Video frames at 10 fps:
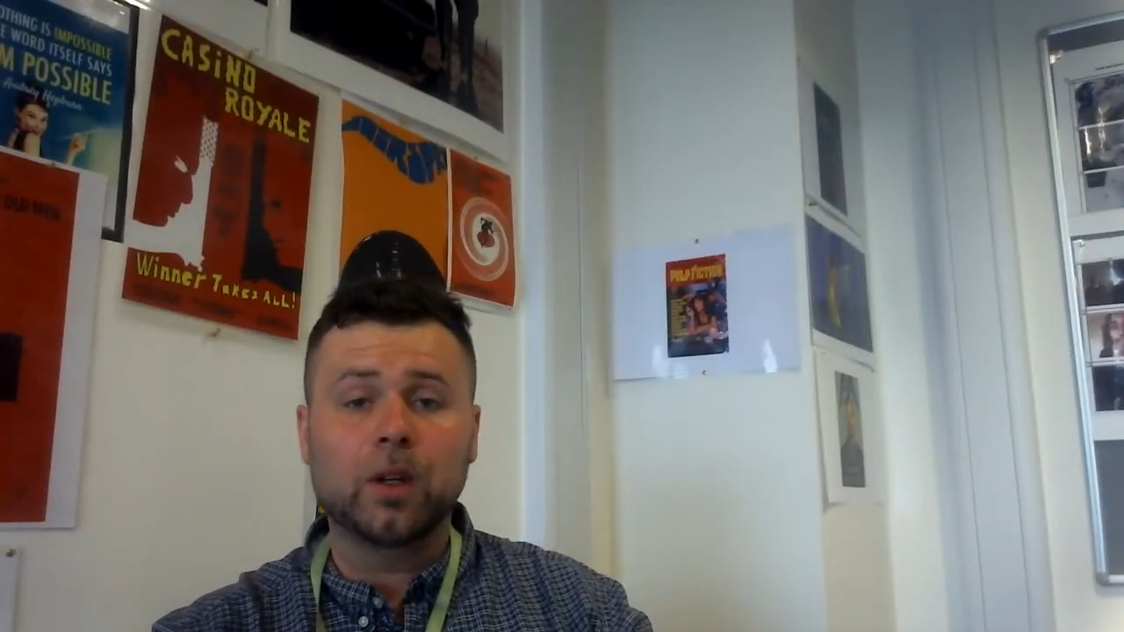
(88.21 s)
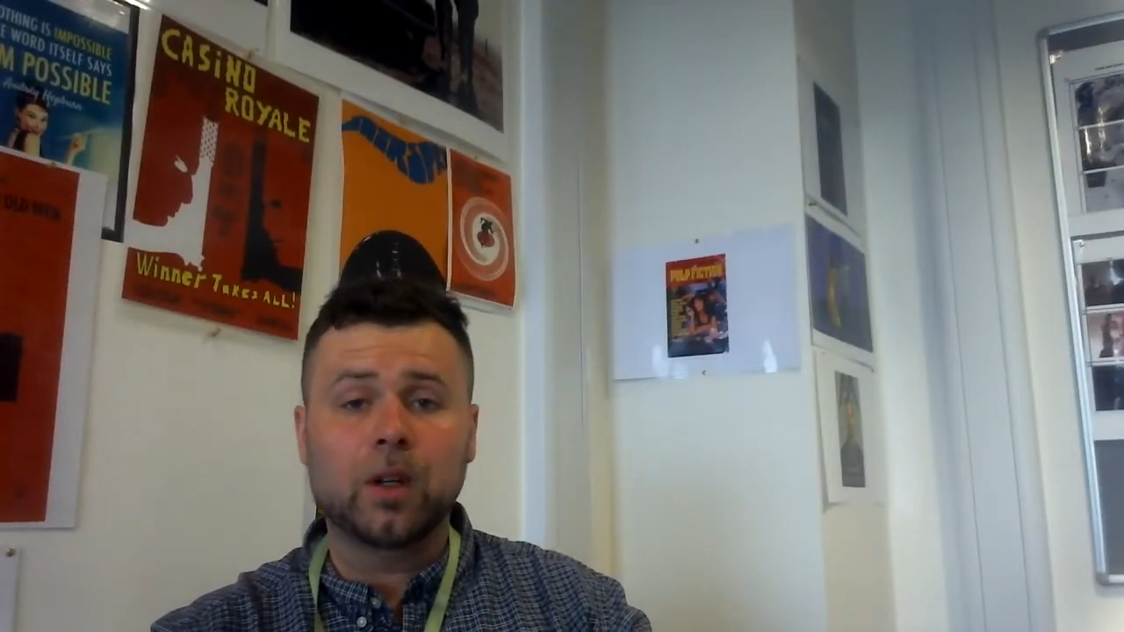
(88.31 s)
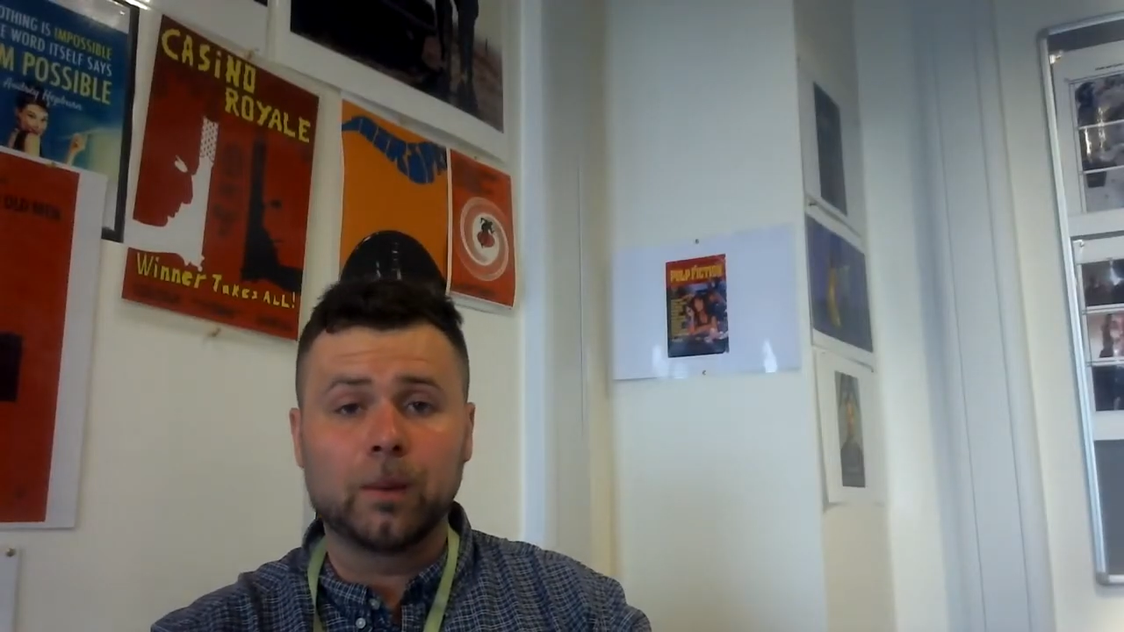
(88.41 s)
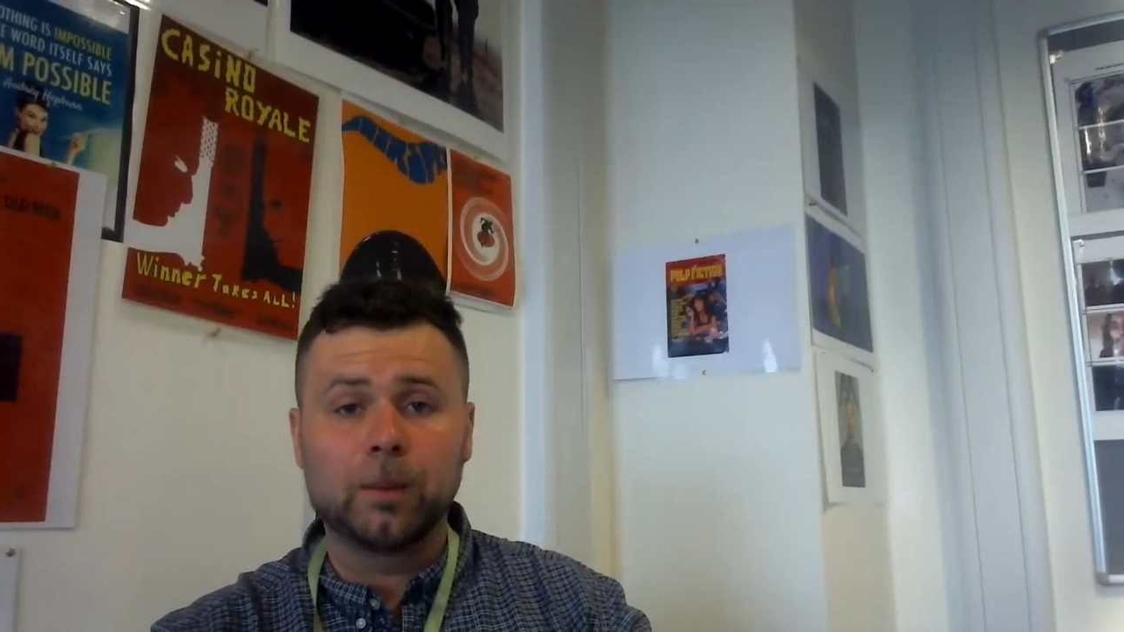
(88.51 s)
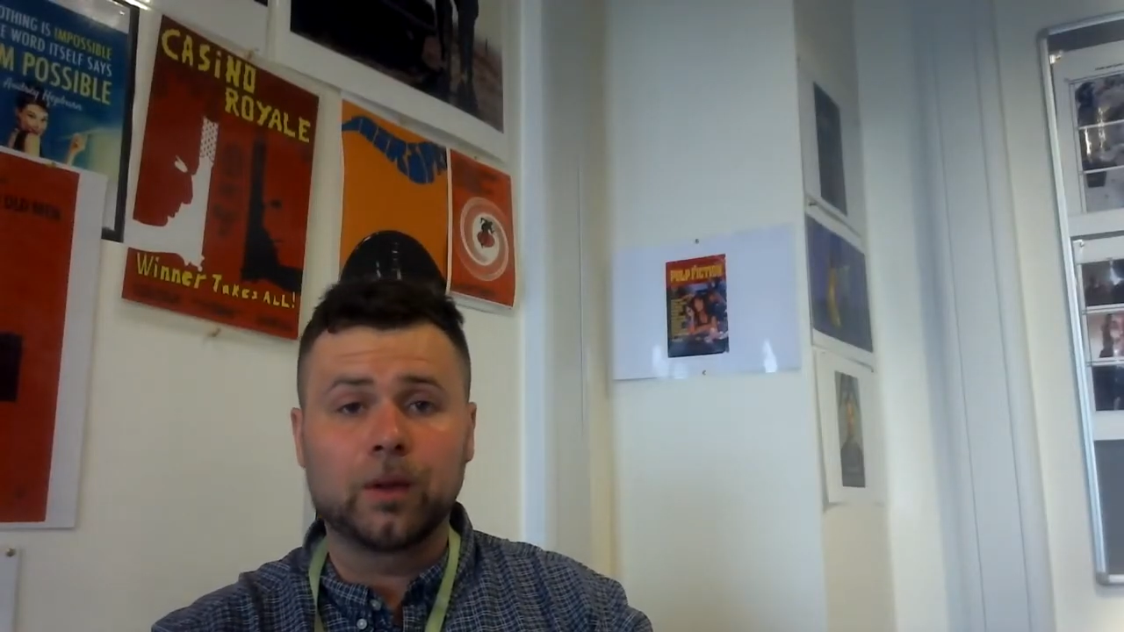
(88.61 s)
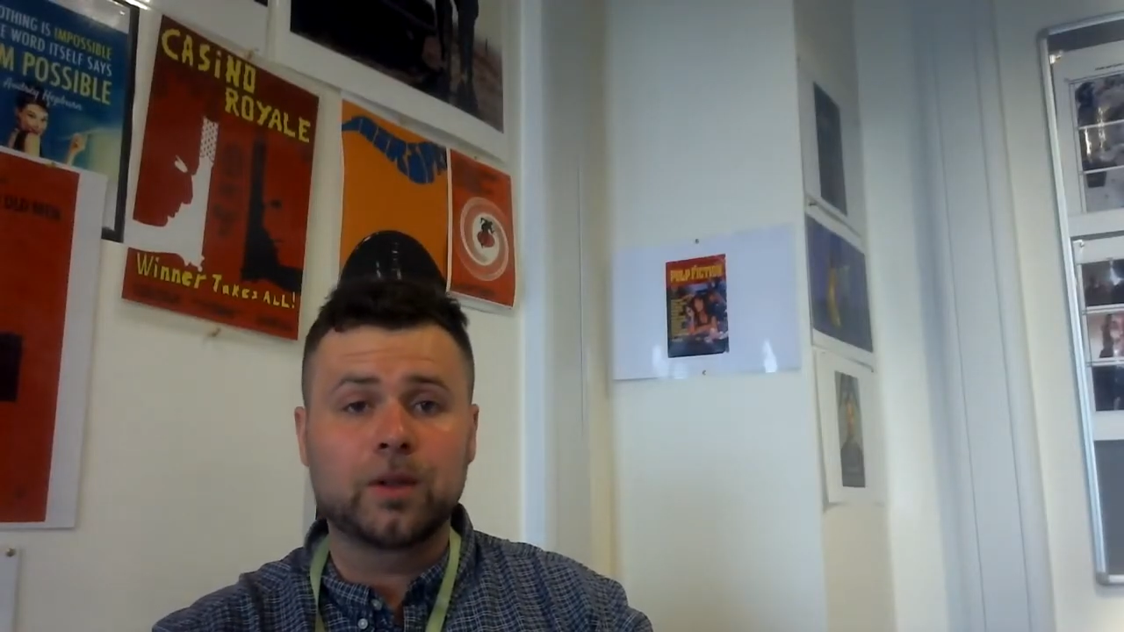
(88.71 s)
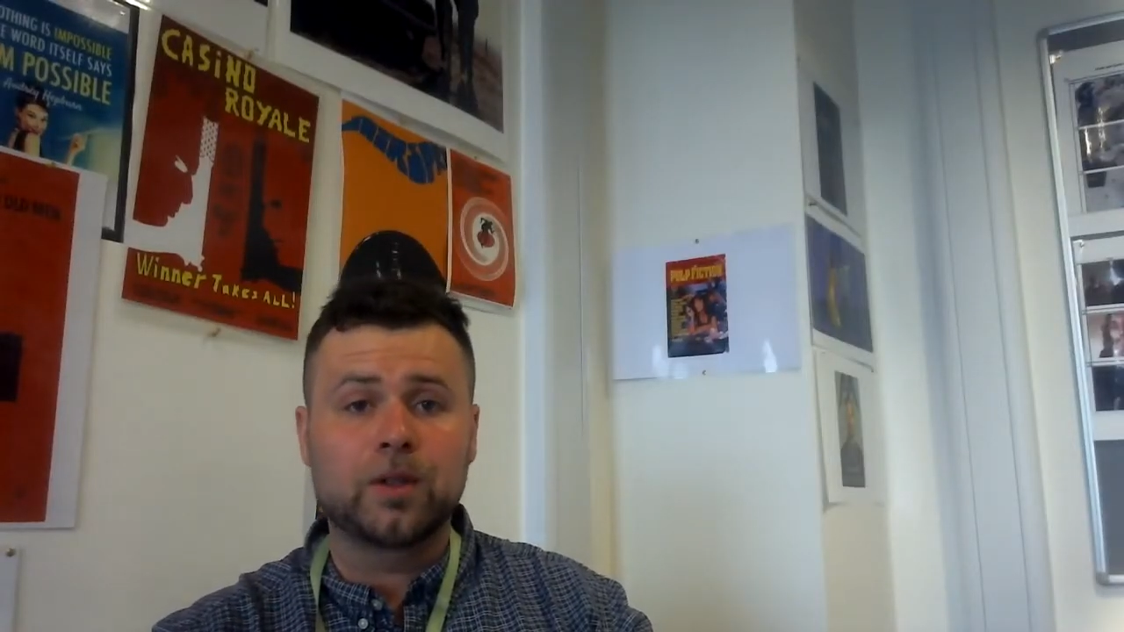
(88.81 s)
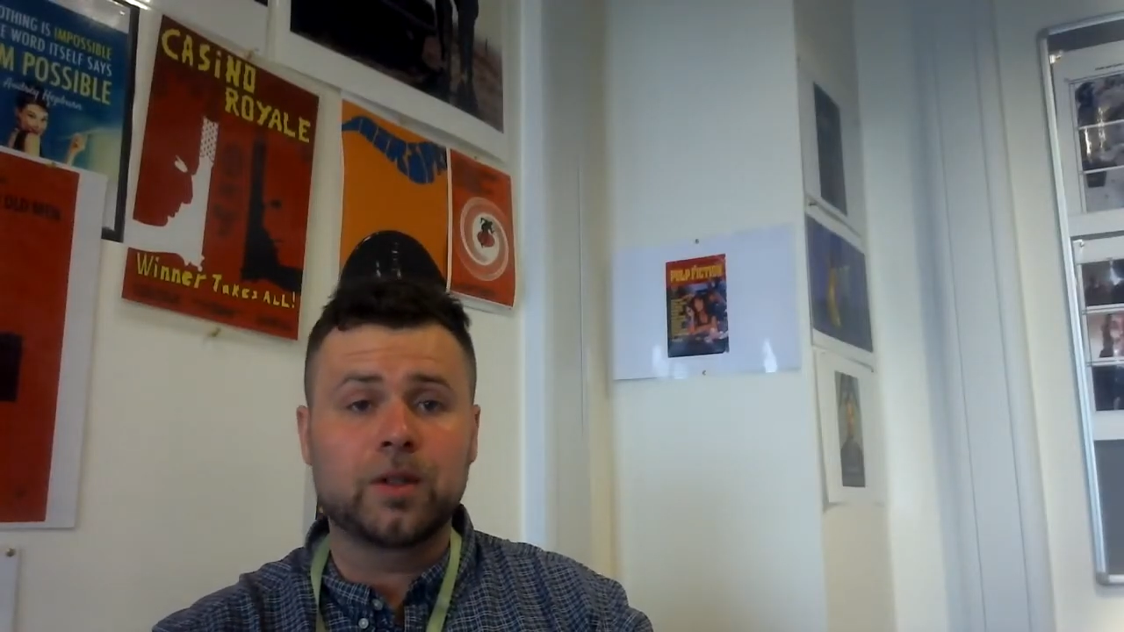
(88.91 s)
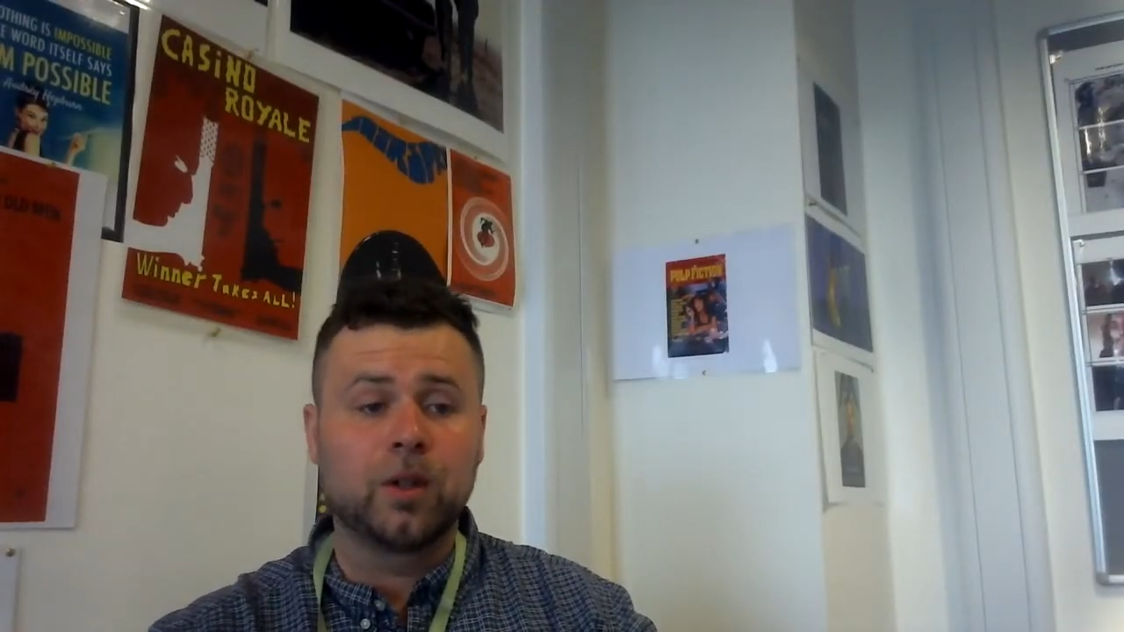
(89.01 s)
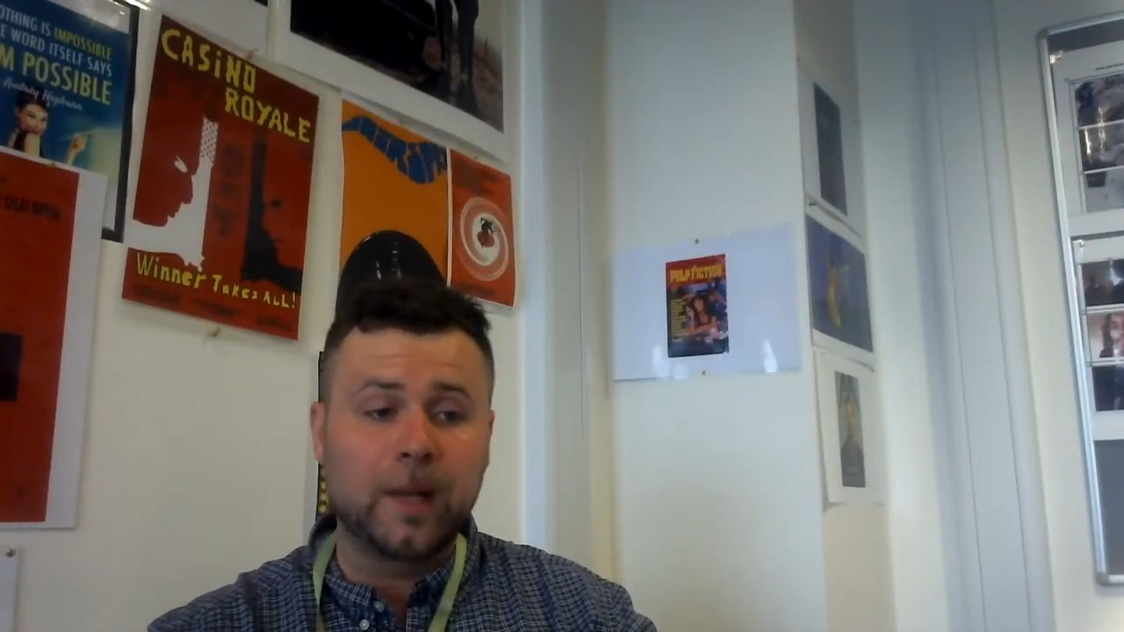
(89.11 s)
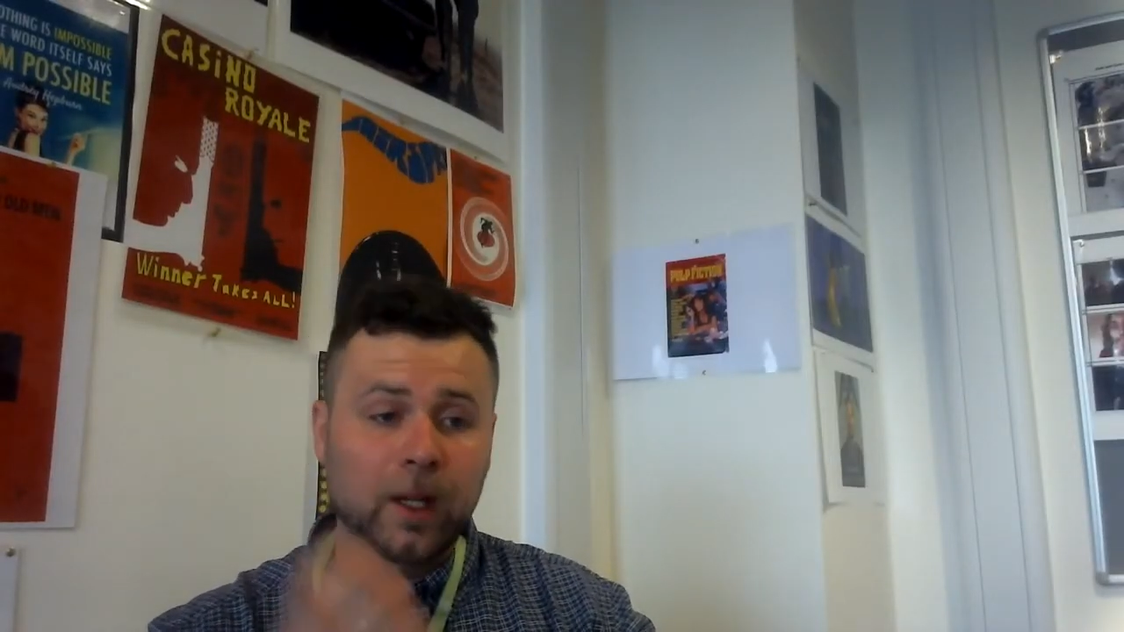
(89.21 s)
Component 2 make